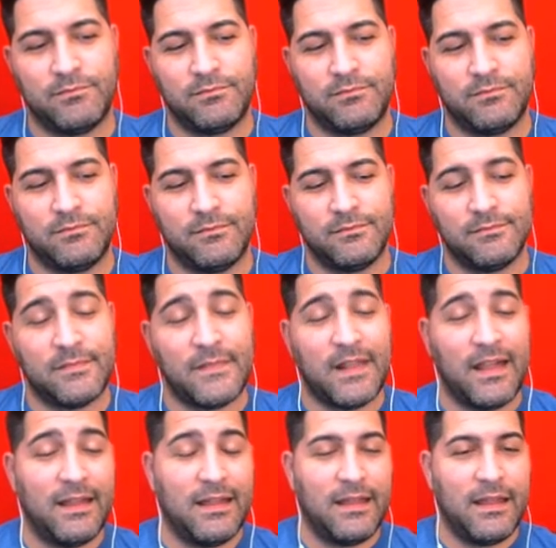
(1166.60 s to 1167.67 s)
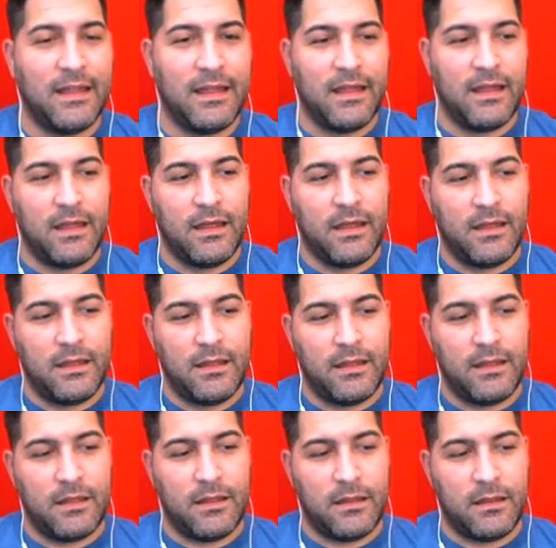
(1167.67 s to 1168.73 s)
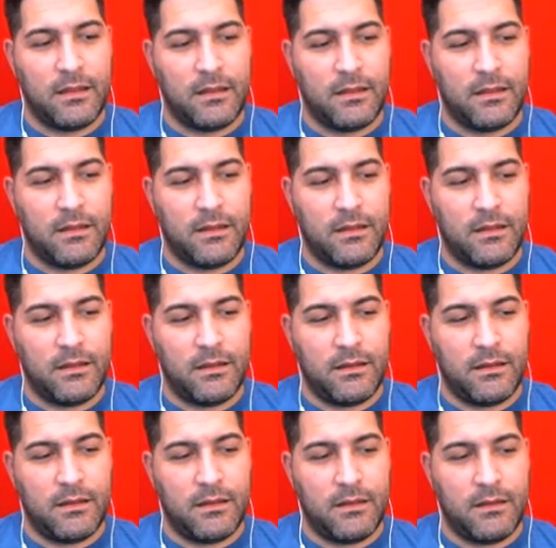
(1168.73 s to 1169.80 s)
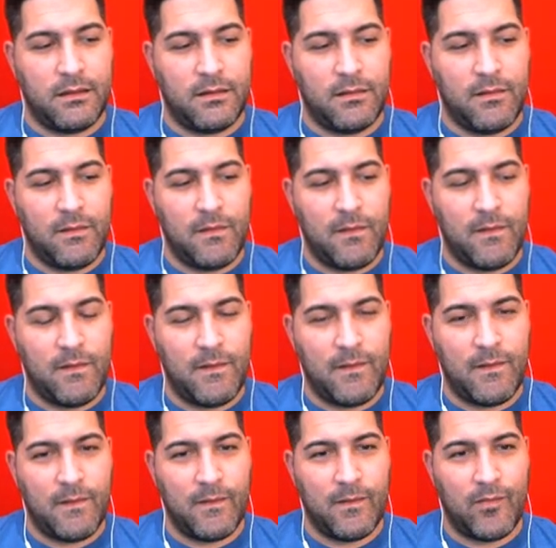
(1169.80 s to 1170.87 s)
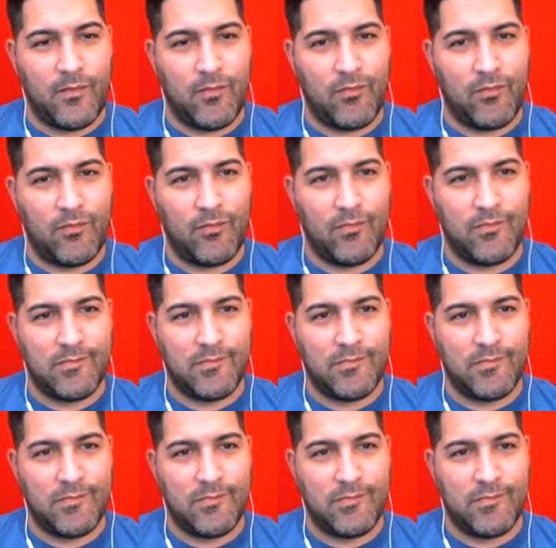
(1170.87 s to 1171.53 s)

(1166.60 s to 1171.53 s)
(silent)